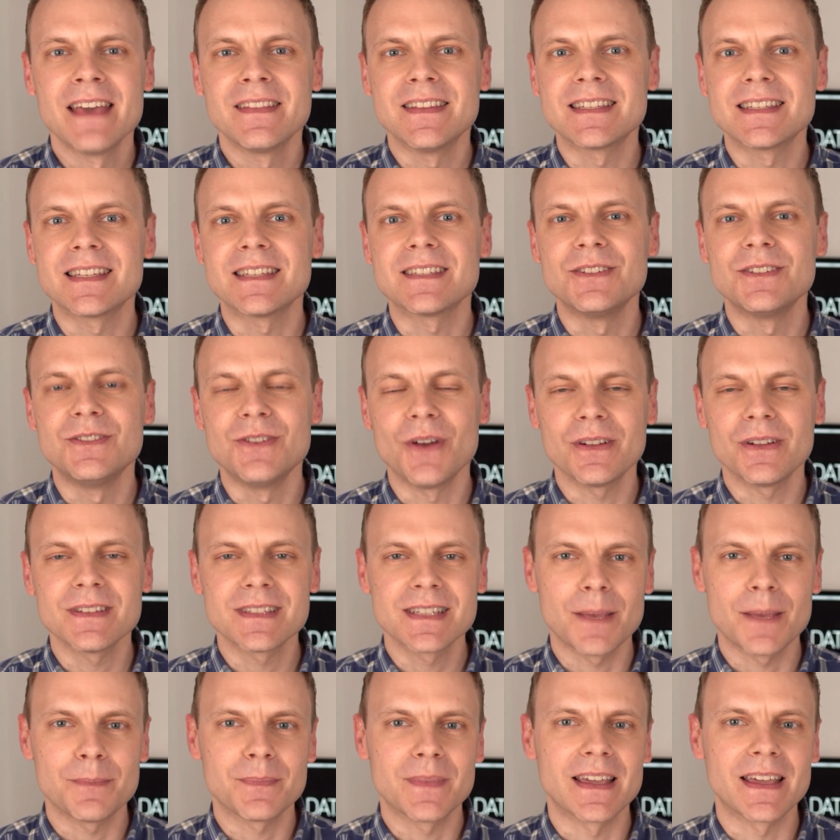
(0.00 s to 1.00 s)
This is not
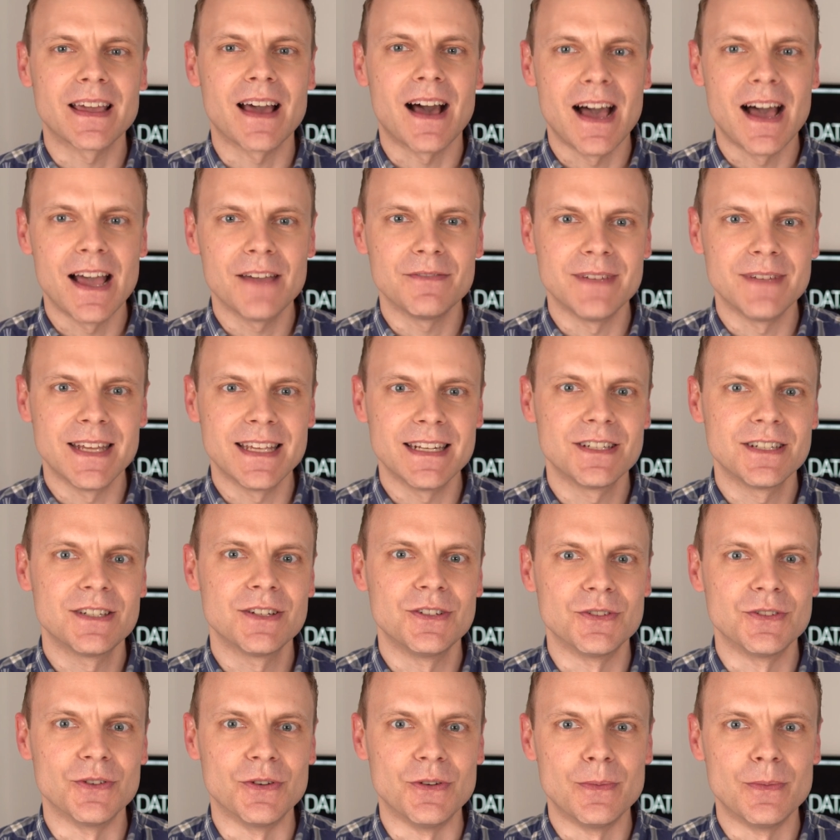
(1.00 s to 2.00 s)
something I've needed
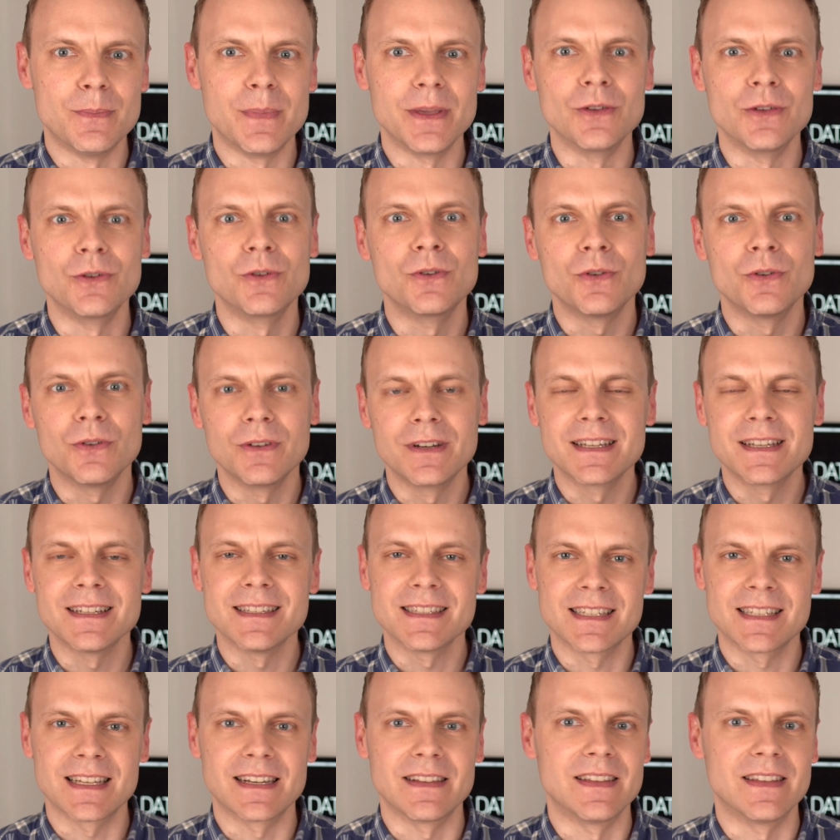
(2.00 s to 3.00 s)
to do, but you could
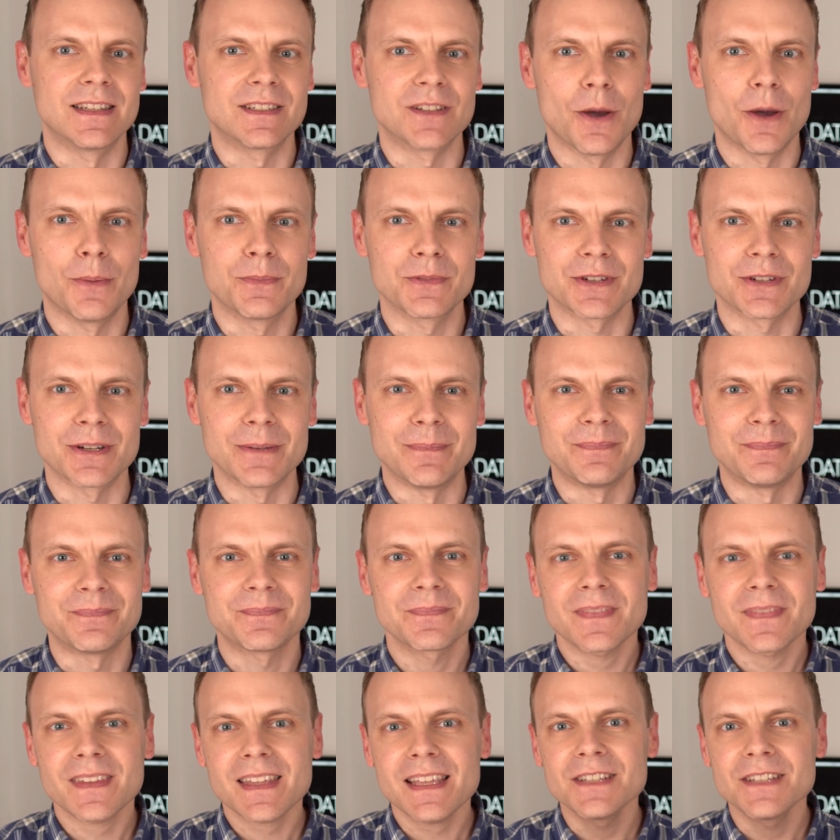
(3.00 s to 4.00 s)
consider this
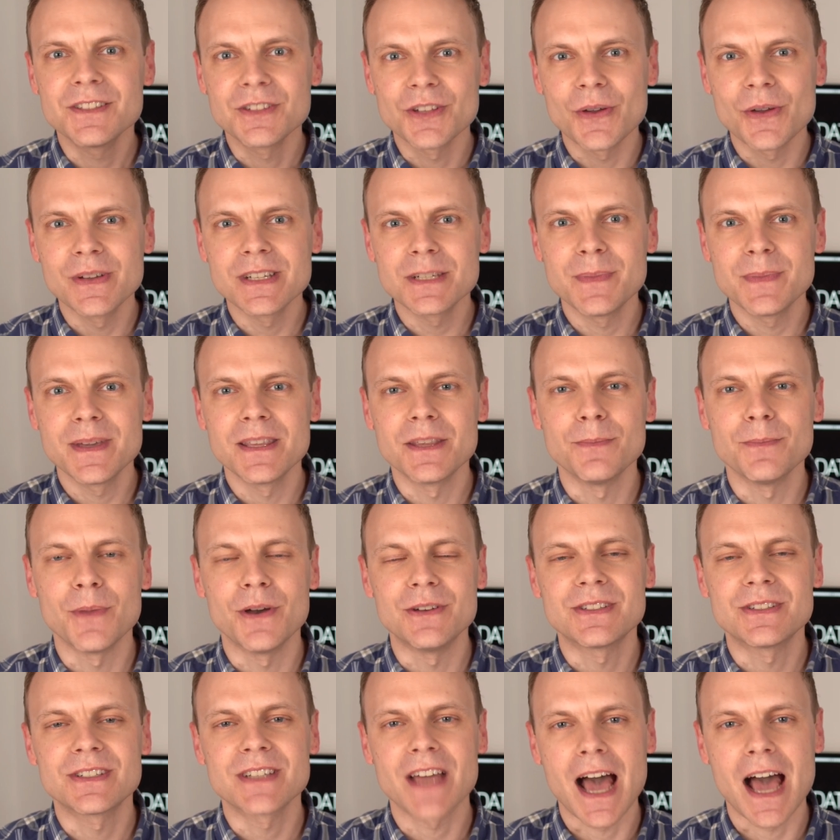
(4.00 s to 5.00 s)
option. It's going to be the
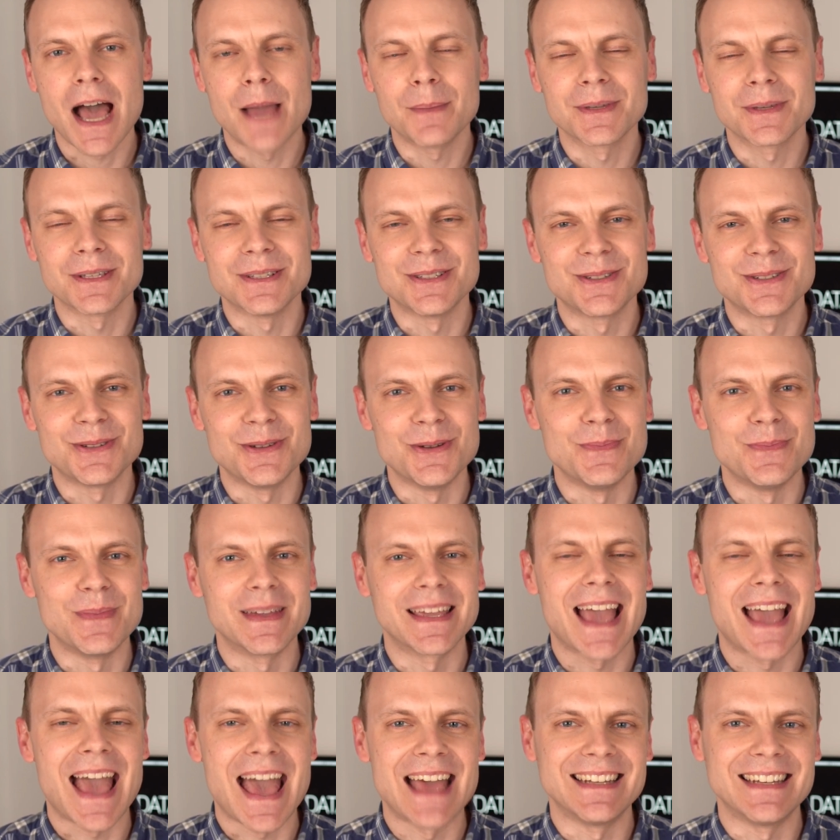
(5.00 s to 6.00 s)
most time
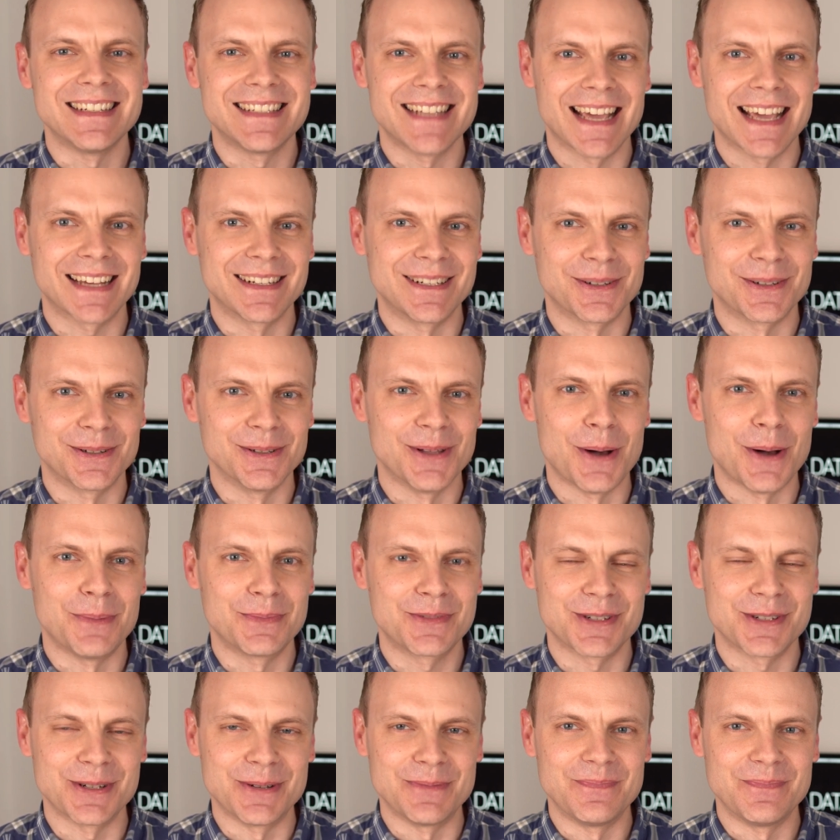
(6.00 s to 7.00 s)
consuming and technical
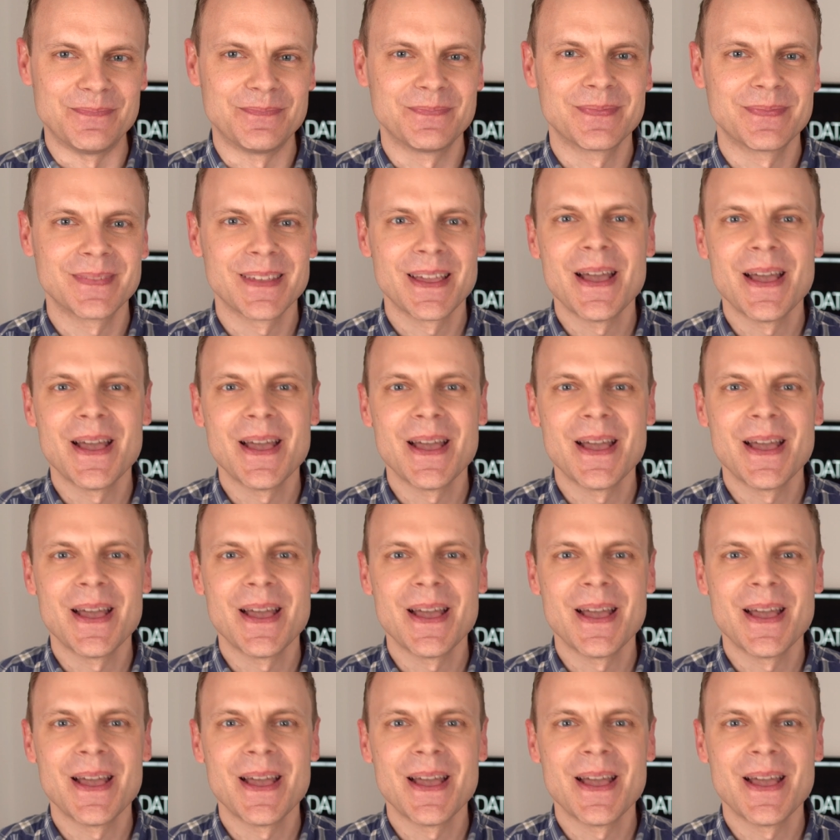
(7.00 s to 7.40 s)
option.